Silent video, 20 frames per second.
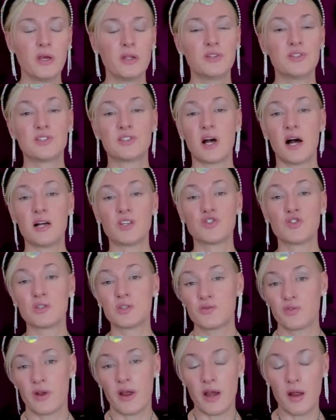
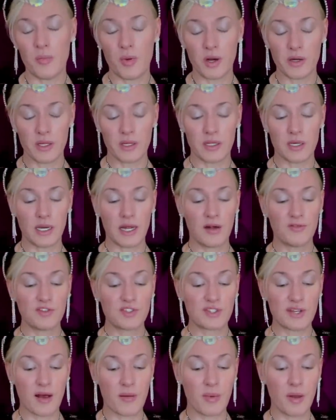disastrous for anybody that loves
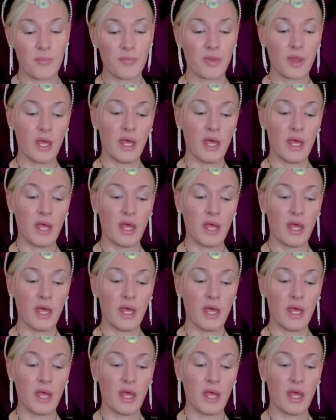summer